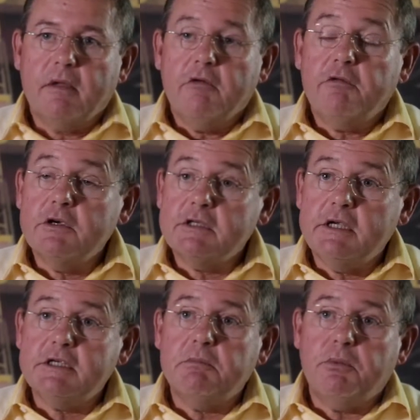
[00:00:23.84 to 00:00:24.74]
Firstly,
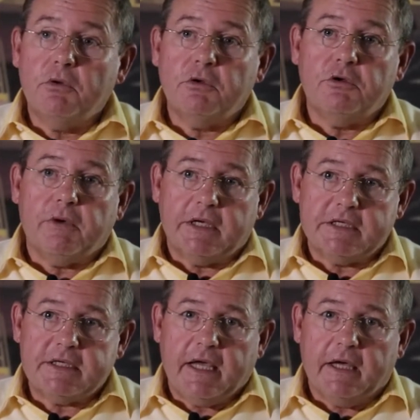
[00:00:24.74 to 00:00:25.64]
it's important to
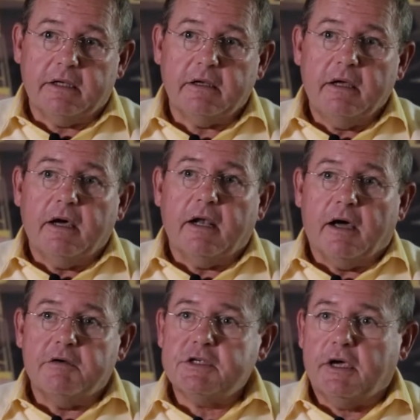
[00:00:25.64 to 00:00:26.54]
understand a
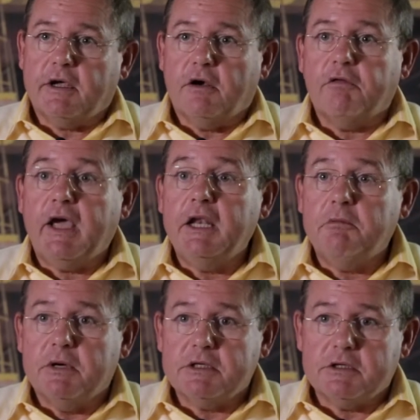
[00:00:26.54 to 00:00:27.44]
life cycle of any
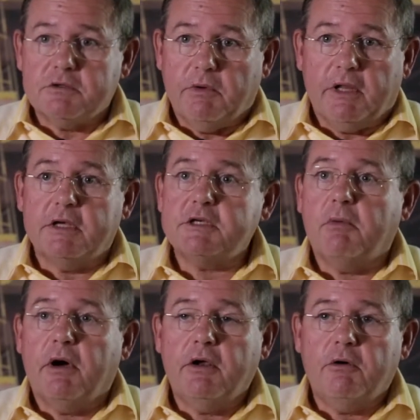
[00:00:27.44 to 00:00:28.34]
business, whether it's a
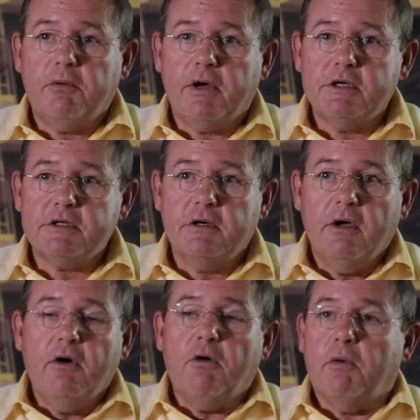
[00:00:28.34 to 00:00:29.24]
mining operation
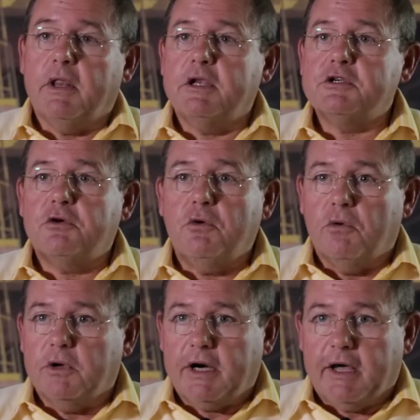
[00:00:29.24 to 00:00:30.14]
or whether it's the
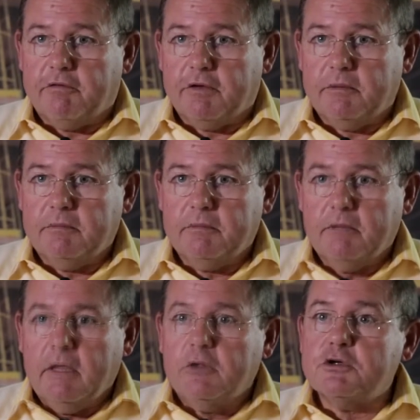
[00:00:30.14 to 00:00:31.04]
corner cafe.
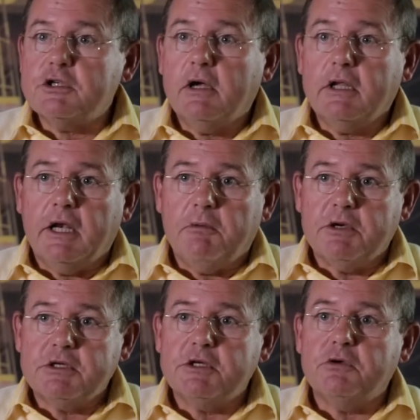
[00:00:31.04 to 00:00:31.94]
To start any
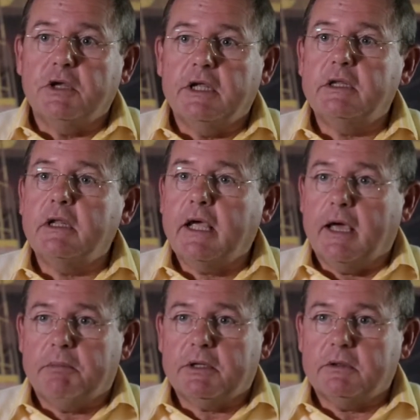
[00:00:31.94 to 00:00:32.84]
business, you need
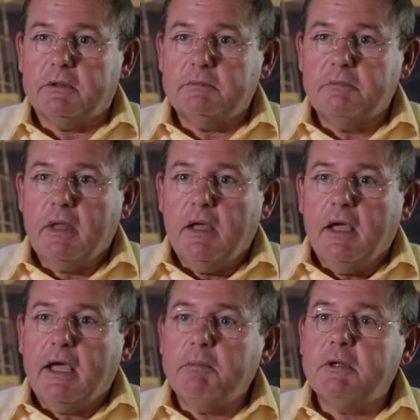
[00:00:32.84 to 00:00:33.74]
capital.
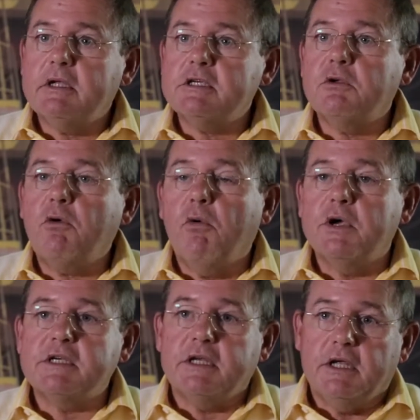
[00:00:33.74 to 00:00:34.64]
Capital doesn't
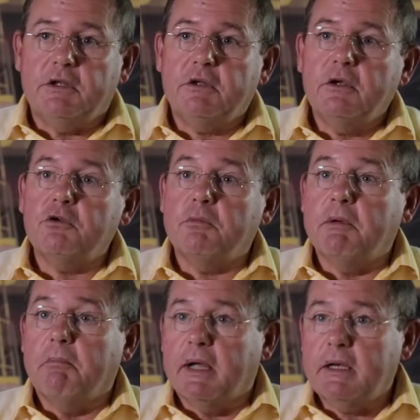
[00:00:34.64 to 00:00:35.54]
always need to be
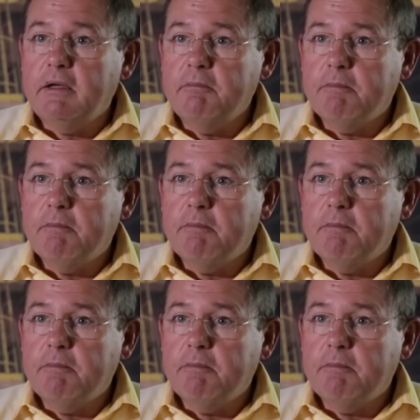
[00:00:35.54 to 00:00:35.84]
money.